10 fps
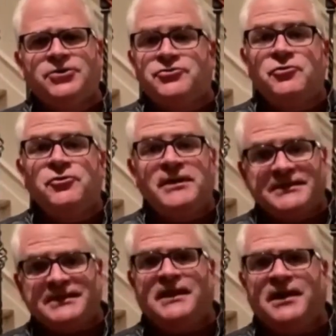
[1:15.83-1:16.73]
through
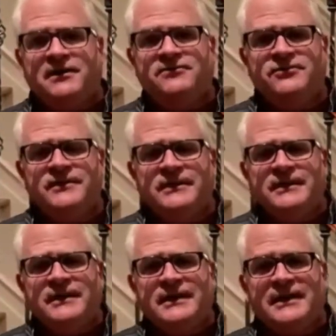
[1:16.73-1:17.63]
His love.
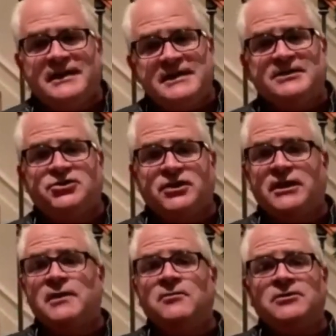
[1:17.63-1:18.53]
And additionally,
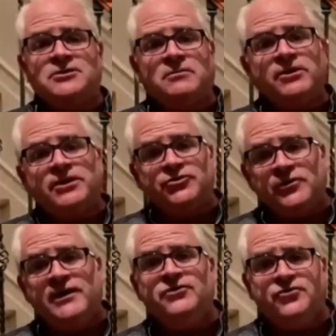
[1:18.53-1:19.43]
He wants to bring
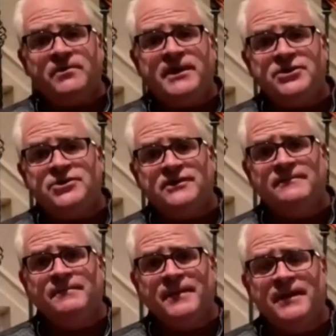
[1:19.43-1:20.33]
transformation
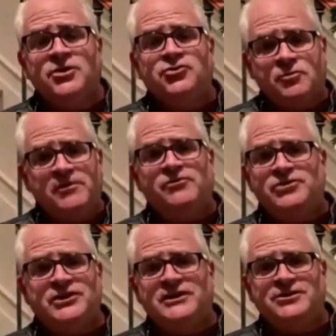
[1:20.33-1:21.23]
to River
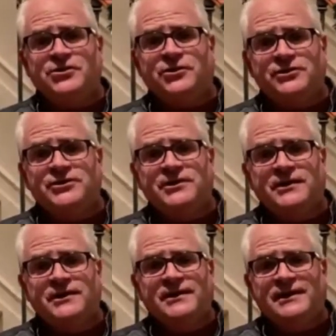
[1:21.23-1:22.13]
City Church.
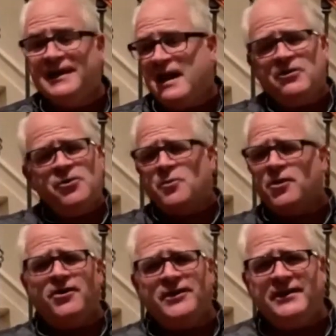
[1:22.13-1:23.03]
And I don't know what
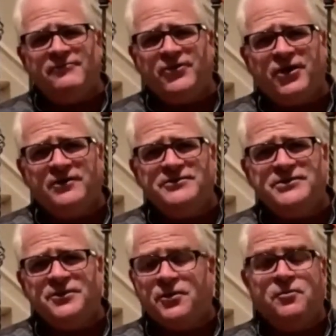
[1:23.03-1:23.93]
all that involves
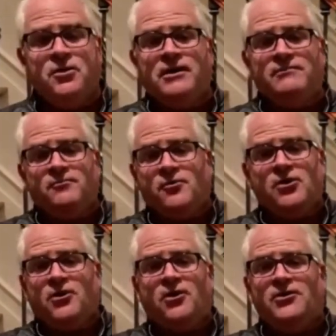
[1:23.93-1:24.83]
or what
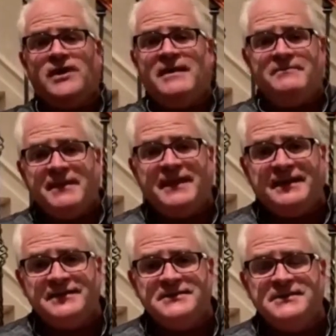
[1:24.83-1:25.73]
all that
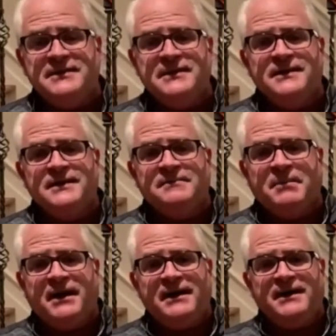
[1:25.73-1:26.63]
means,
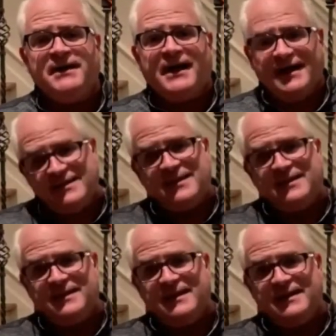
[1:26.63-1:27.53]
but I
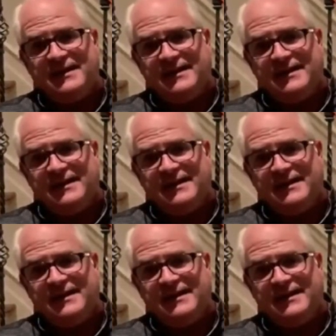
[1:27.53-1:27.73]
think that